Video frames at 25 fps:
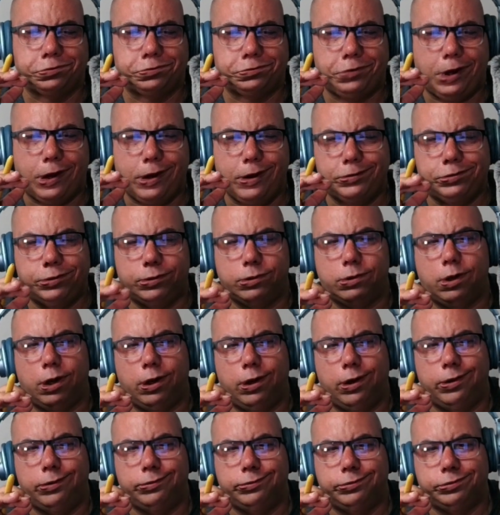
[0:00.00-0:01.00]
people
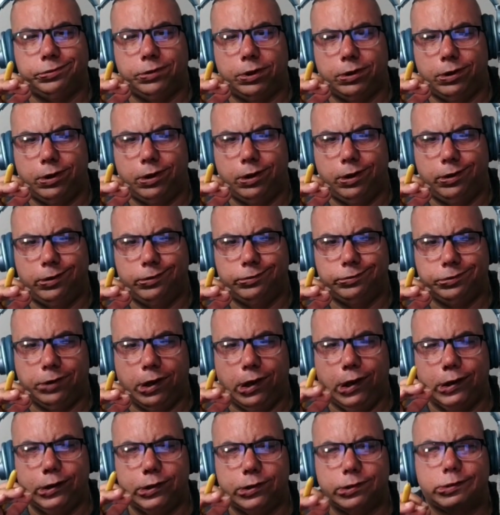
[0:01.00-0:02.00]
of
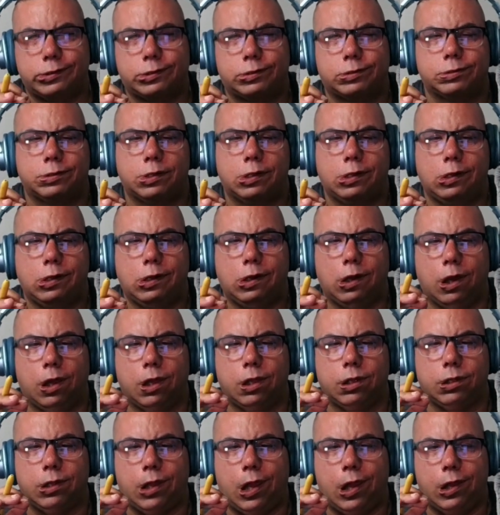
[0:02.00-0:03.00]
industry
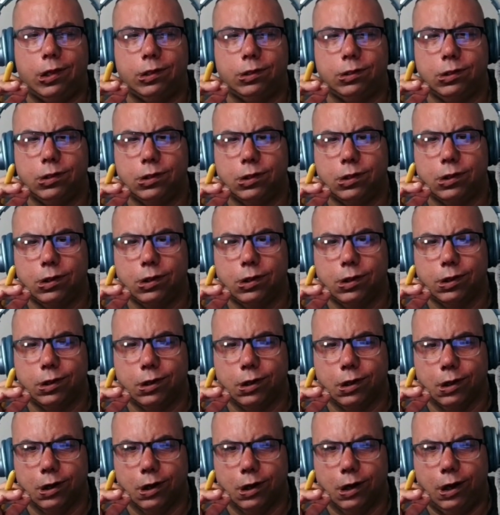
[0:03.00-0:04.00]
in that
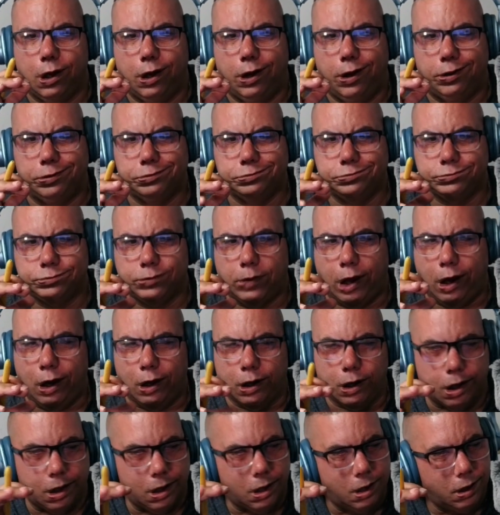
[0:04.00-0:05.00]

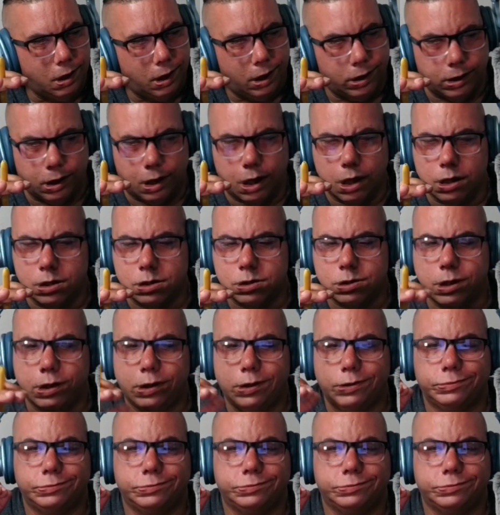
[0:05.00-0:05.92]
area of the country,